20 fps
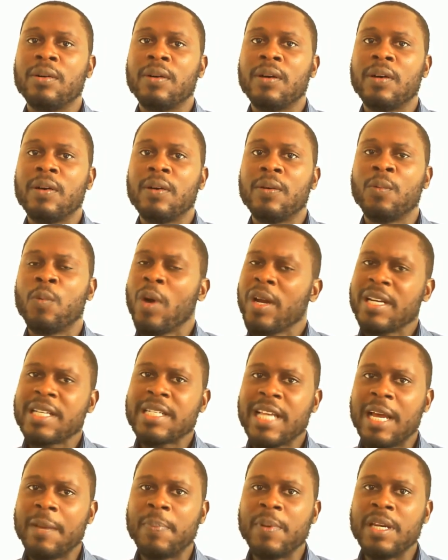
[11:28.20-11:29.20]
What is
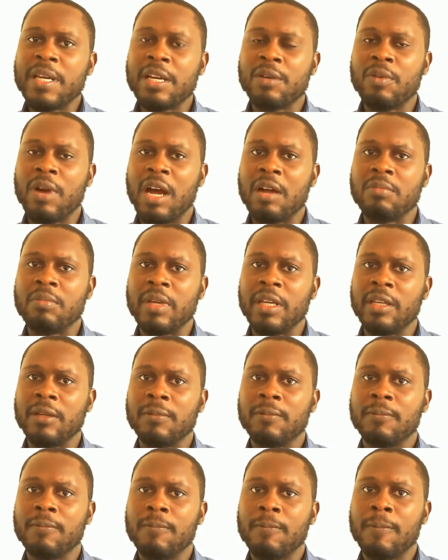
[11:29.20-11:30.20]
happening around me?
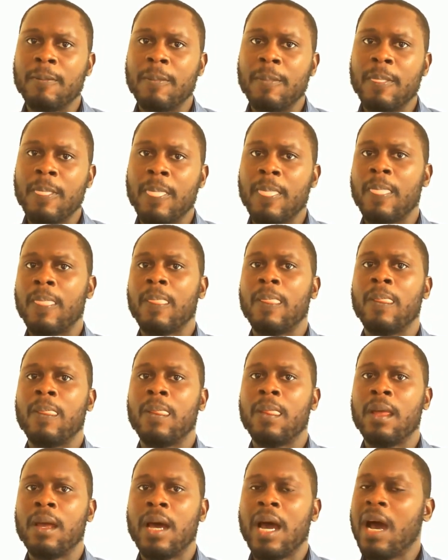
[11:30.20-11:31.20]

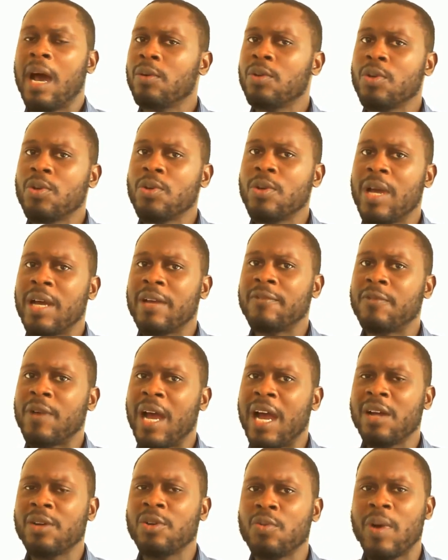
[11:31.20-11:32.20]
How
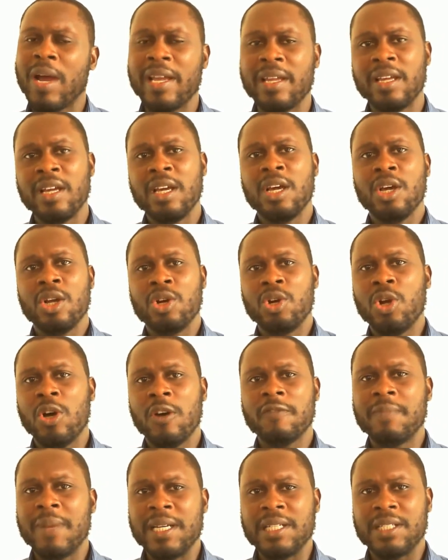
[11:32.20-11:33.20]
do I love
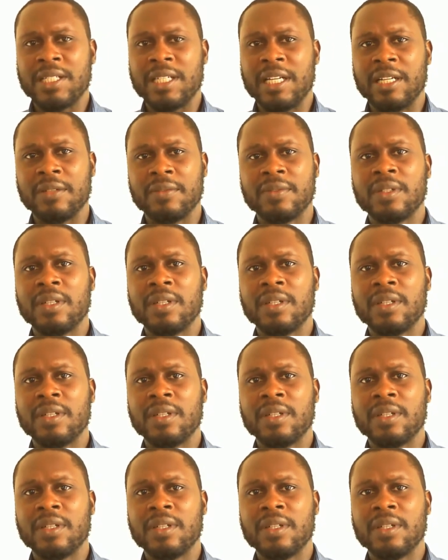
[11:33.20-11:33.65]
myself?